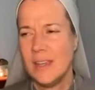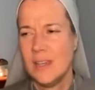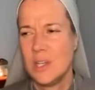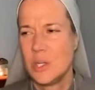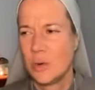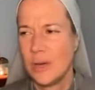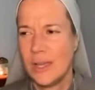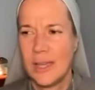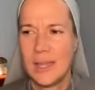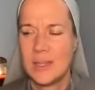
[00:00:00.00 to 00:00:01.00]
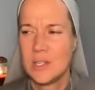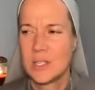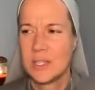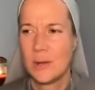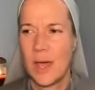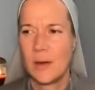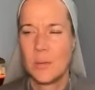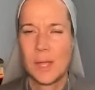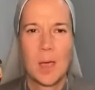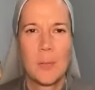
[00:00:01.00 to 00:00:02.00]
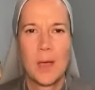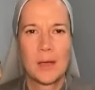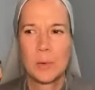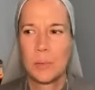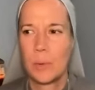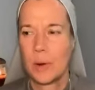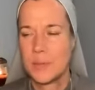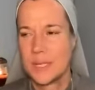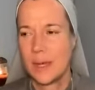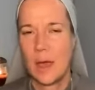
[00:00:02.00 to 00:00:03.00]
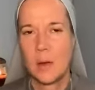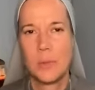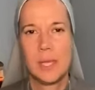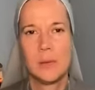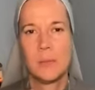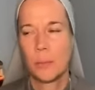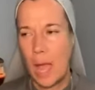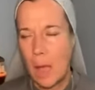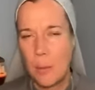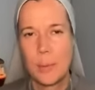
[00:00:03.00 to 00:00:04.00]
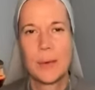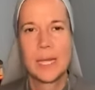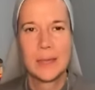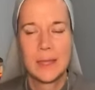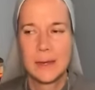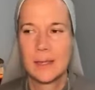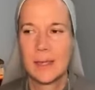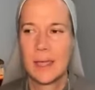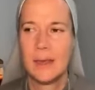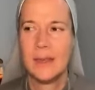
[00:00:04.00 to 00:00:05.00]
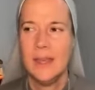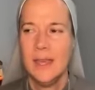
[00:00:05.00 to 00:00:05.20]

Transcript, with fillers: joy and just you know how did we come back when we were upset how did we how were we regulated again and